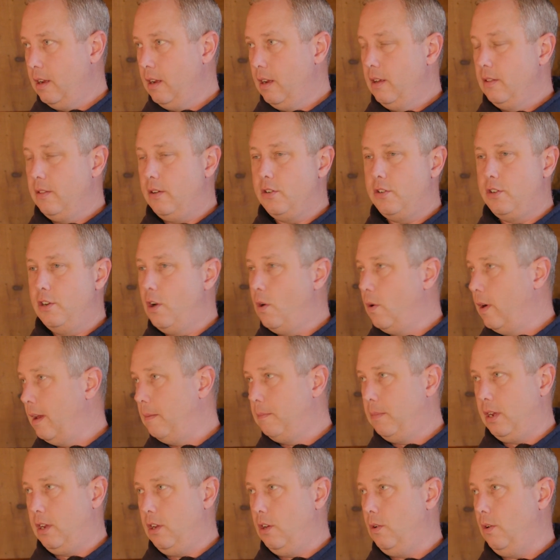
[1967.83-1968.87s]
There's no
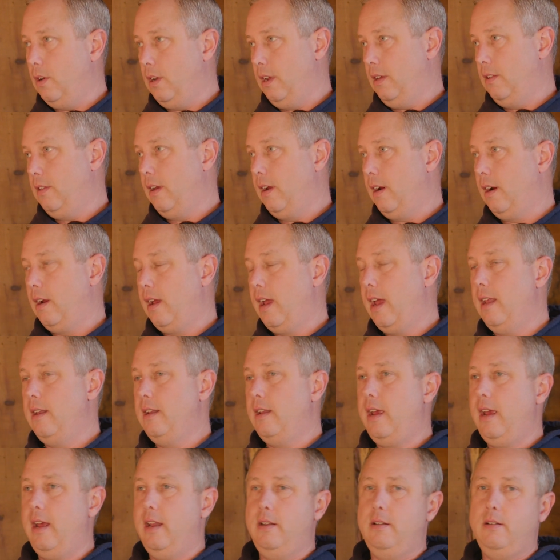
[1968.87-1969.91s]
ambiguity there.
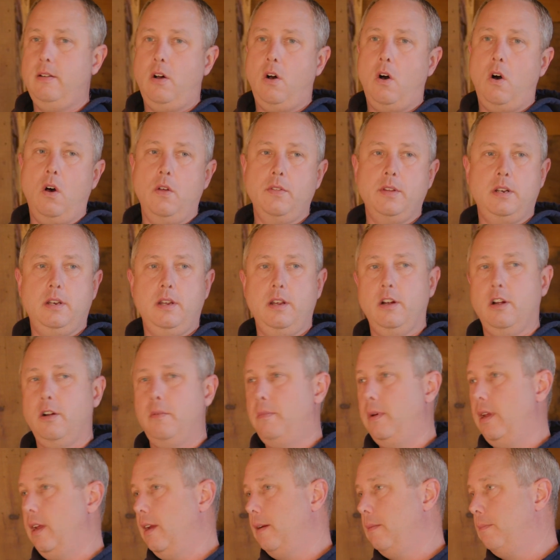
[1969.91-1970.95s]
And all the deer are
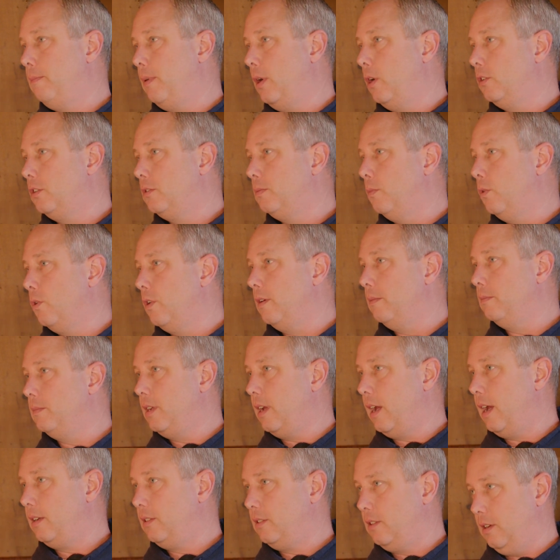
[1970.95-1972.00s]
being post-mortem
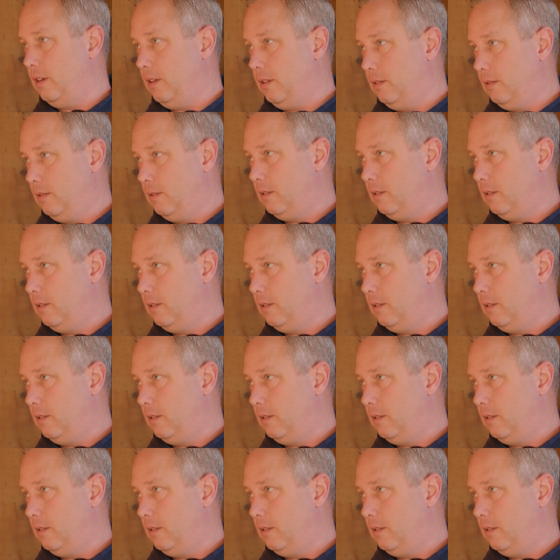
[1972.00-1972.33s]
tested,